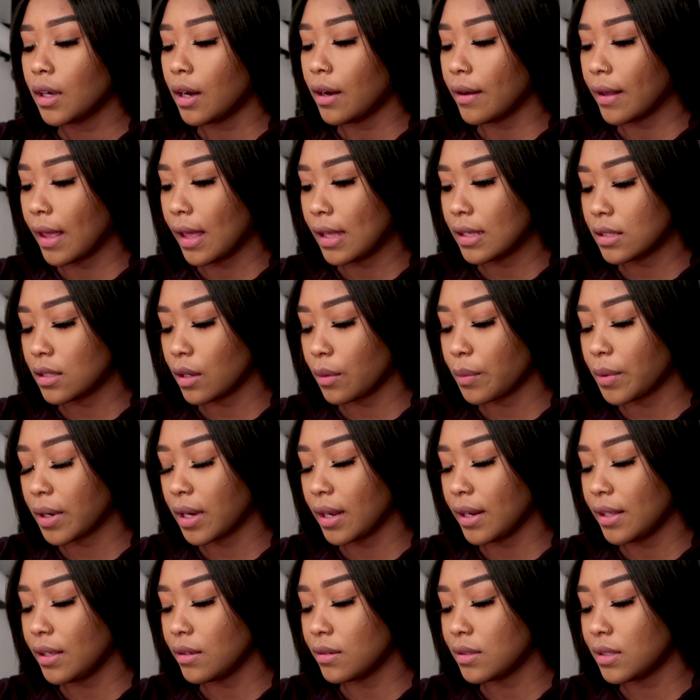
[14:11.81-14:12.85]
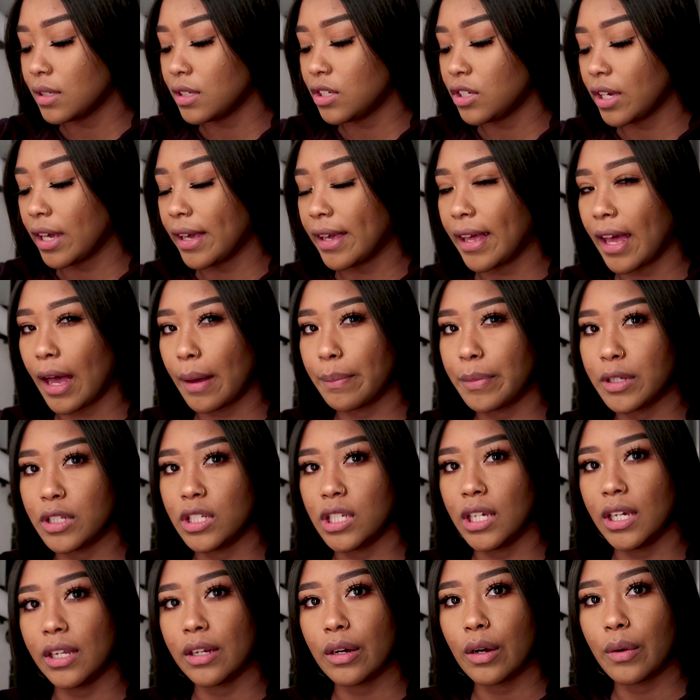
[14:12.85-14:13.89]
okay, so we're gonna use the shade
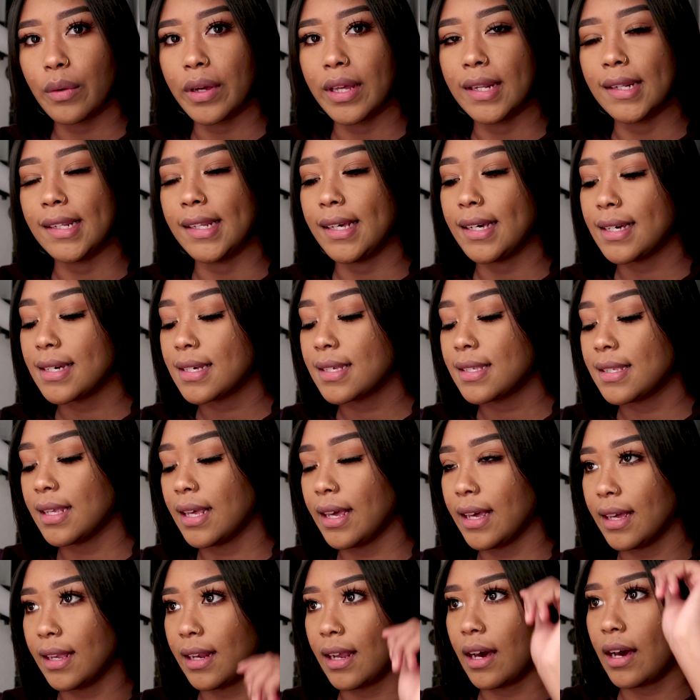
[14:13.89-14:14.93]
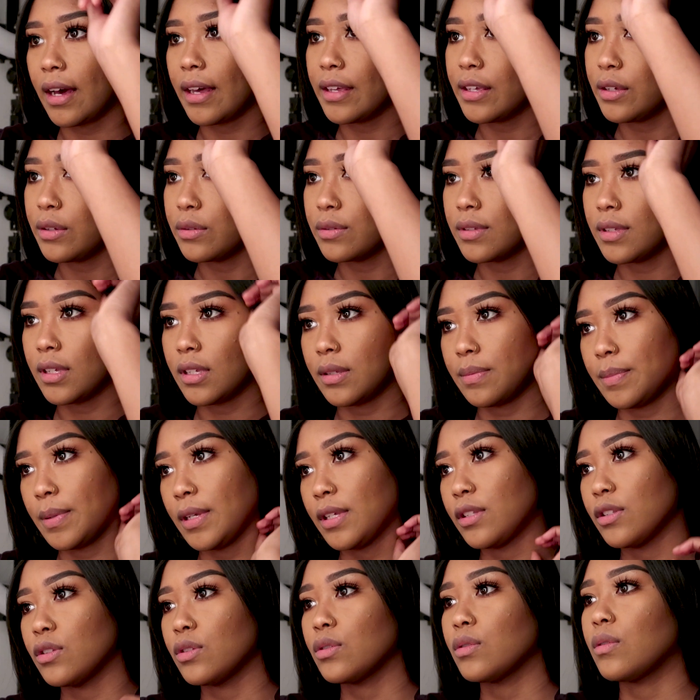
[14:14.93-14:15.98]
Cappuccino in NYX, and I use this
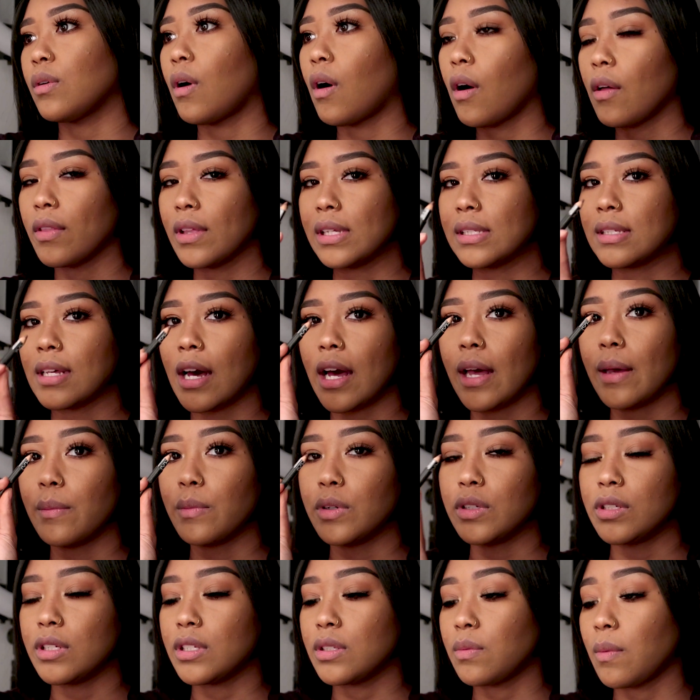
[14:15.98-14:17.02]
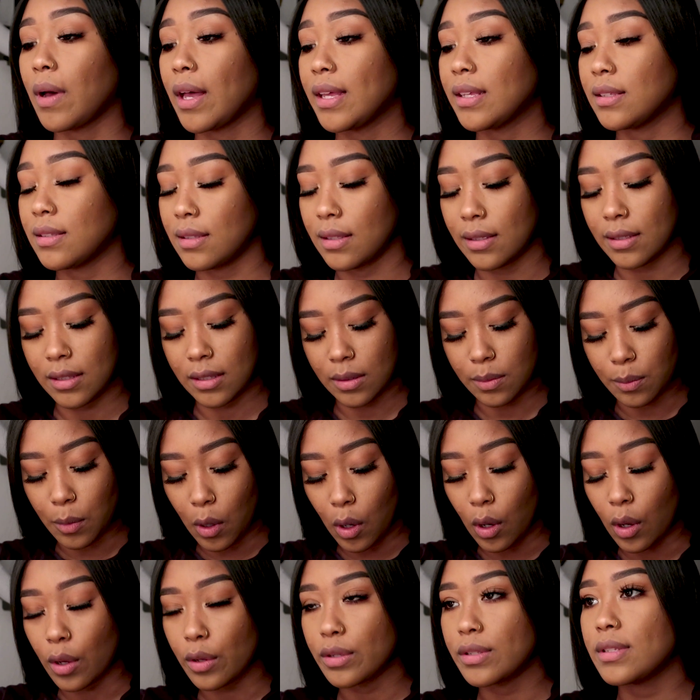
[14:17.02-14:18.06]
pencil all the time, which is why it's this
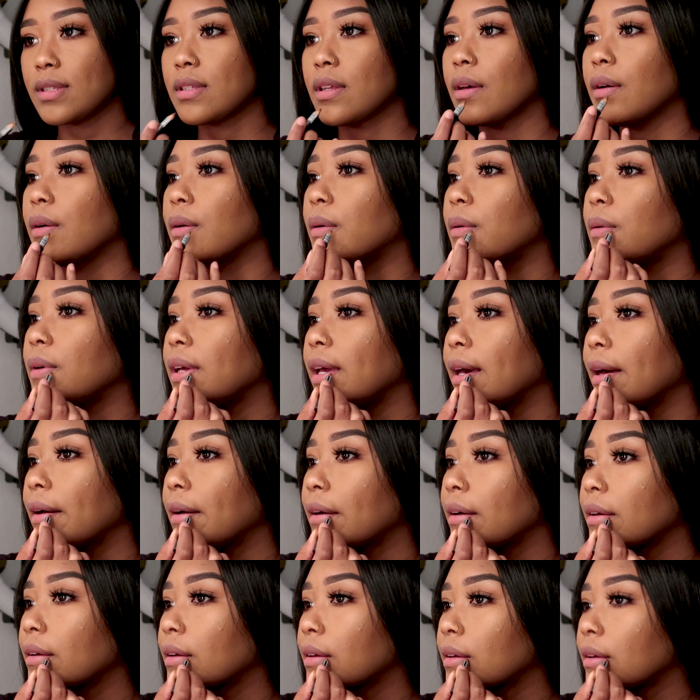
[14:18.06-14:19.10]
small. So yeah.